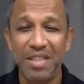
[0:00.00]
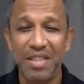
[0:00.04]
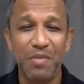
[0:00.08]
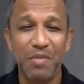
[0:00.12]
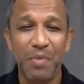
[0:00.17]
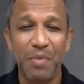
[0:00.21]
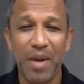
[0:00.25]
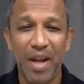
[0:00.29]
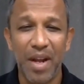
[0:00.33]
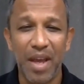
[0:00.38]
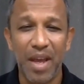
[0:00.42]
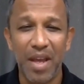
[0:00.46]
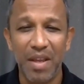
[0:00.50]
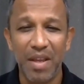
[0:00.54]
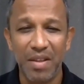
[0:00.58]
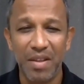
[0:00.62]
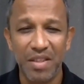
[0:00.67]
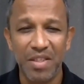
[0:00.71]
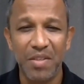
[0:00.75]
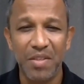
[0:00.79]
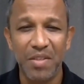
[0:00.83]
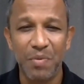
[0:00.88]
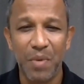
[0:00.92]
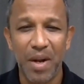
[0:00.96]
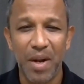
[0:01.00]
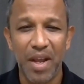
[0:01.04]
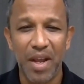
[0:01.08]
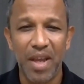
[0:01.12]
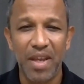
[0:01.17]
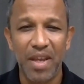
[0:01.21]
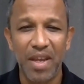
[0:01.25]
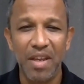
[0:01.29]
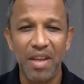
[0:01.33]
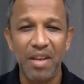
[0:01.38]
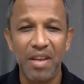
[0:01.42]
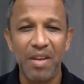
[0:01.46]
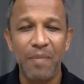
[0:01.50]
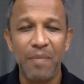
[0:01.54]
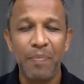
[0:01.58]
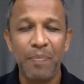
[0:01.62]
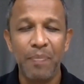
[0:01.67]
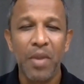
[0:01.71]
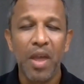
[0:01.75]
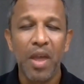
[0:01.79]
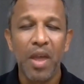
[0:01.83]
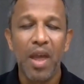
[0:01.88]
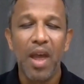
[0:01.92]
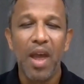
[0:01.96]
This is what I hear.